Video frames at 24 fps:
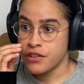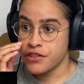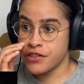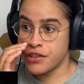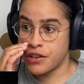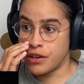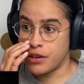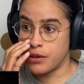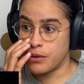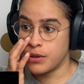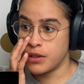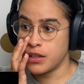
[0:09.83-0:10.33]

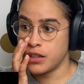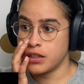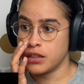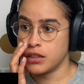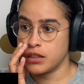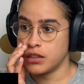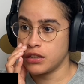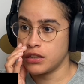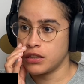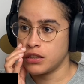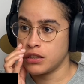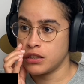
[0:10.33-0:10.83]
So,
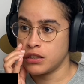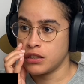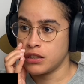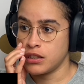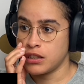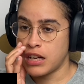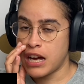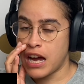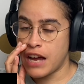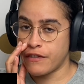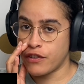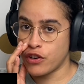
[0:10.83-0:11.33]

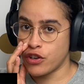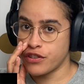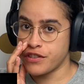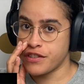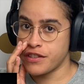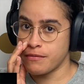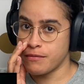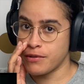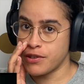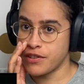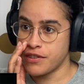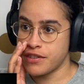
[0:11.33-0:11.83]
I've heard
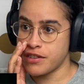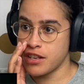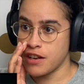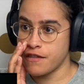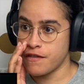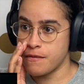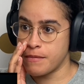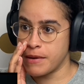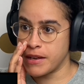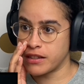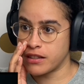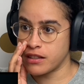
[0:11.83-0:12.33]
some good stuff
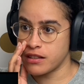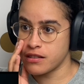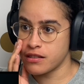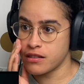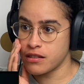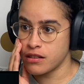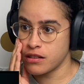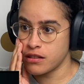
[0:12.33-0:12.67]
about this.